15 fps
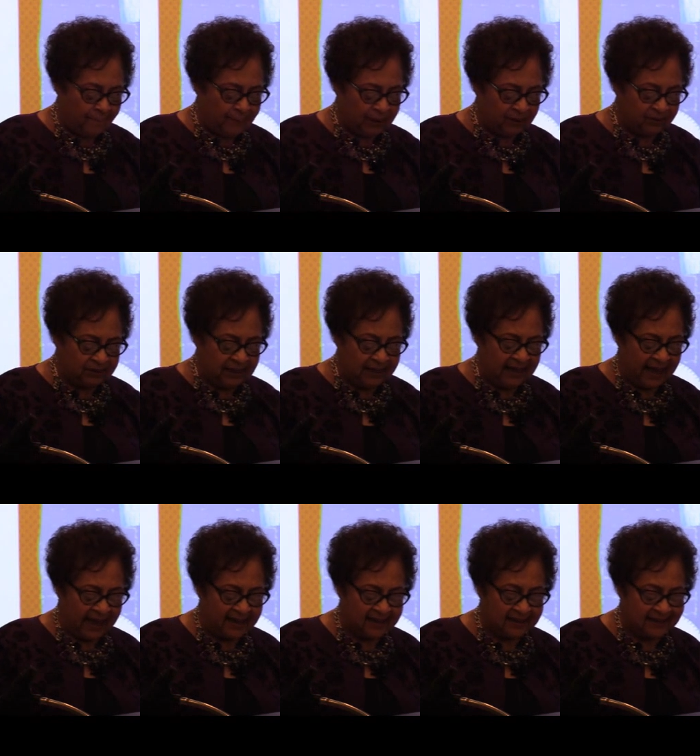
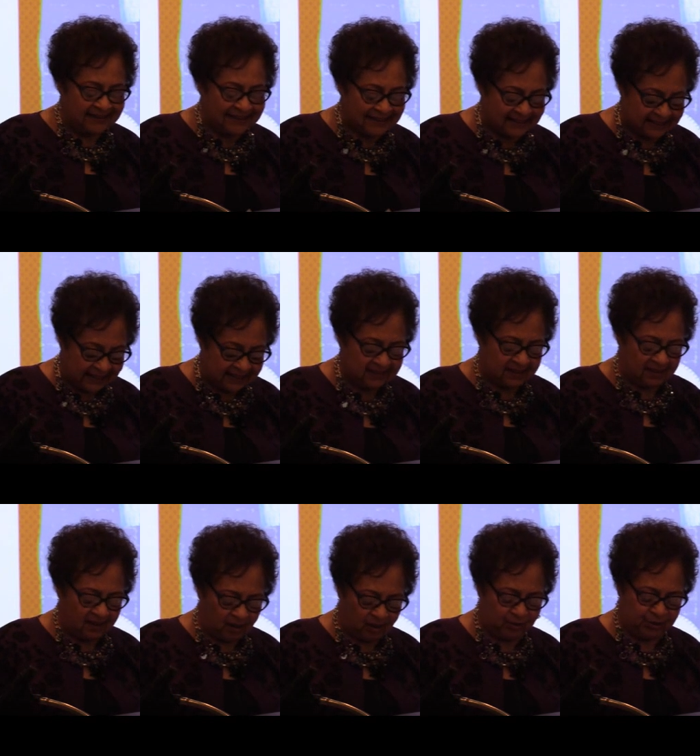Building a Consent
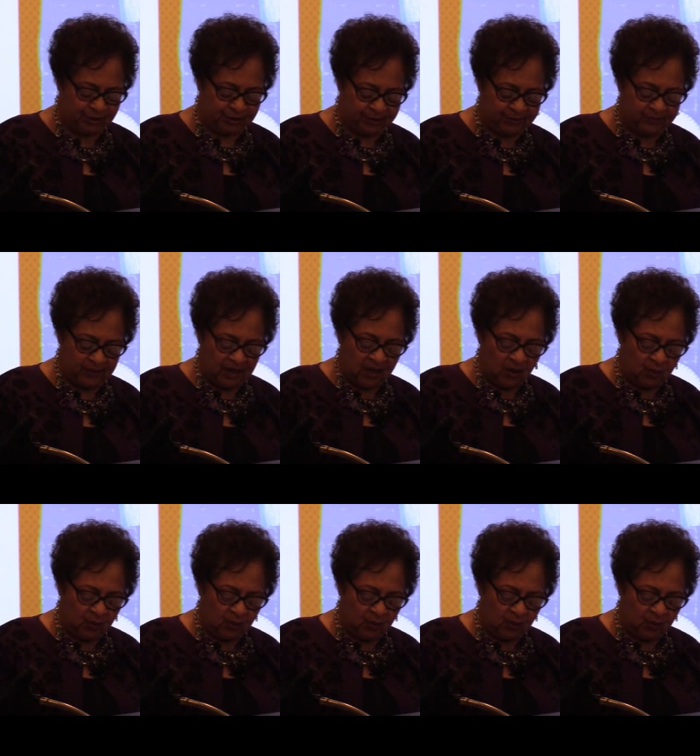Culture,